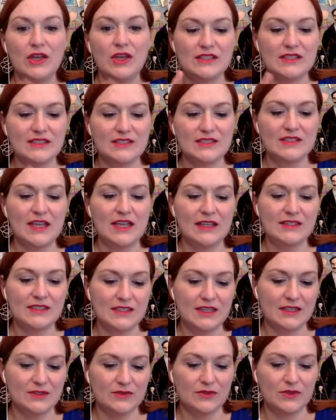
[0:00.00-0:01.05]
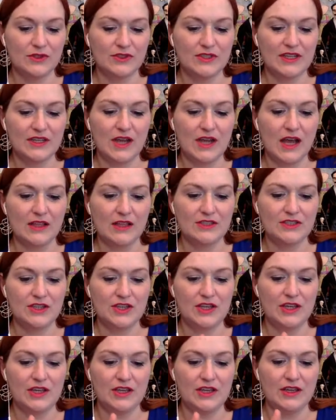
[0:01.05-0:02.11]
it's TED stands for
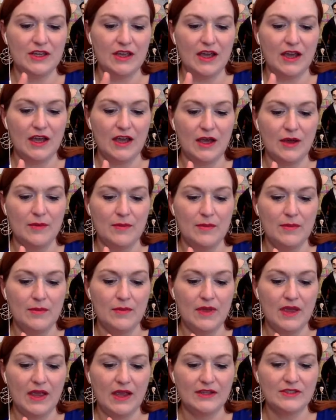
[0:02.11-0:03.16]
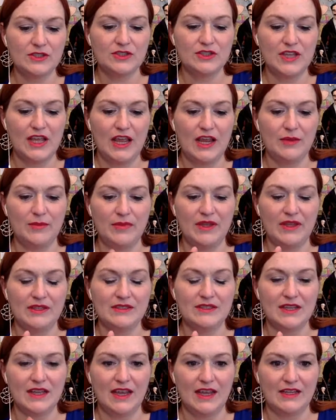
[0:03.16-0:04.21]
technology, um,
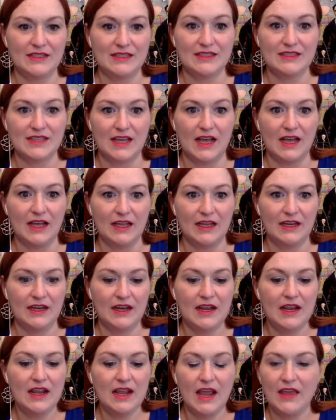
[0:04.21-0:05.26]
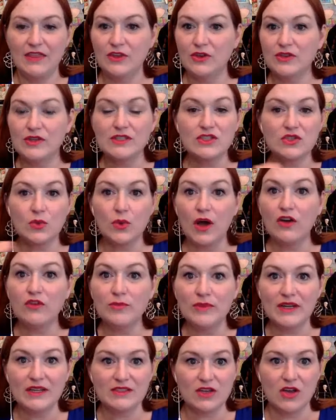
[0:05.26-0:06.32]
entertainment, and design. And they're these
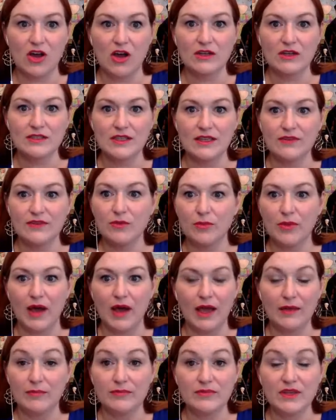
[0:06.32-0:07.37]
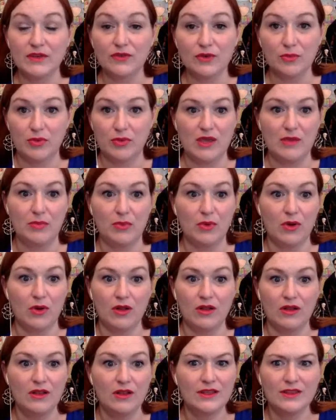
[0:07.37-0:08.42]
twelve minute talks given by different
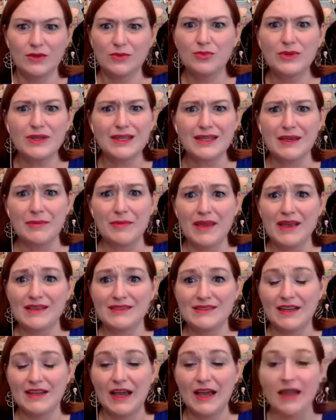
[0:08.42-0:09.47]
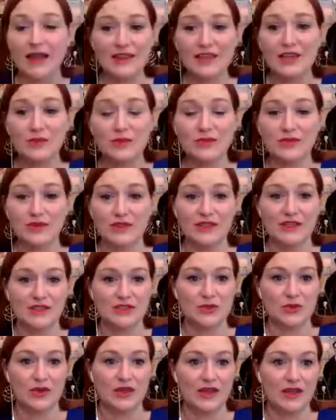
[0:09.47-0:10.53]
people. They're really amazing. I, I think you would really
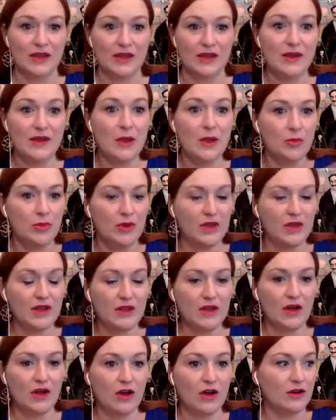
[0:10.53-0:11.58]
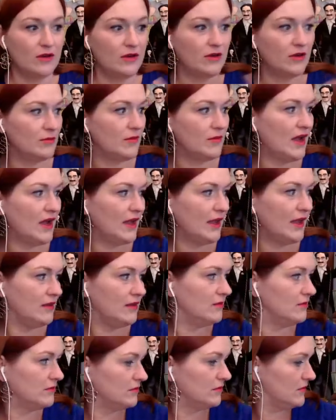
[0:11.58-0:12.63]
enjoy it. But on
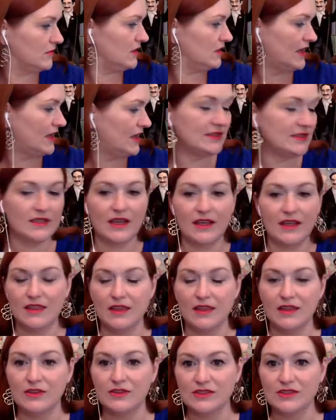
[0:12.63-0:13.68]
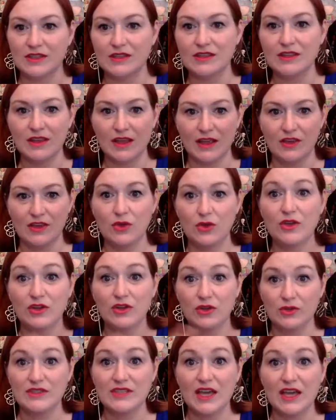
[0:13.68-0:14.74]
my Alexa thing, there's the, you can
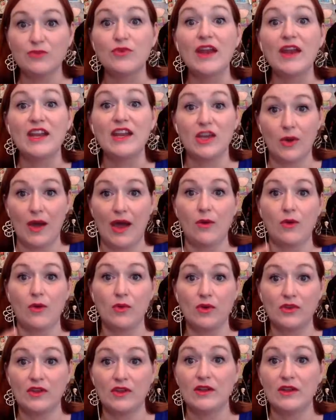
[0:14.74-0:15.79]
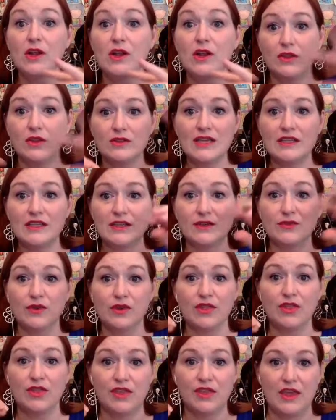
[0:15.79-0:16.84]
do a TED radio hour where they, they'll take
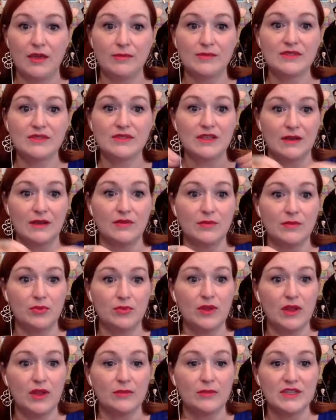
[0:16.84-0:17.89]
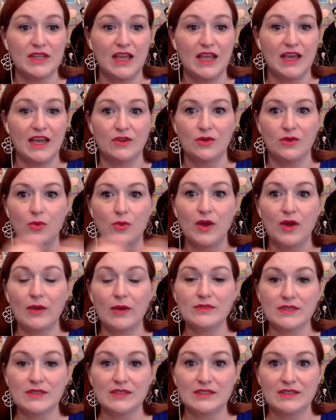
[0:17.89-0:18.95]
different themes and plug them together. And the one I
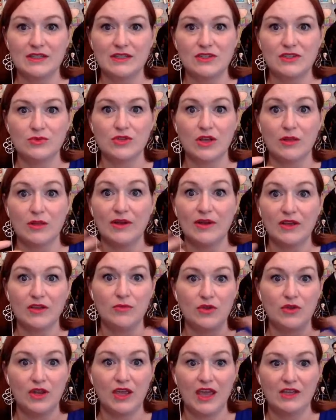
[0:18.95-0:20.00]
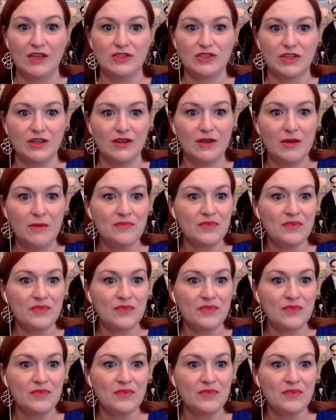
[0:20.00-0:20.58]
was listening to was all about communication.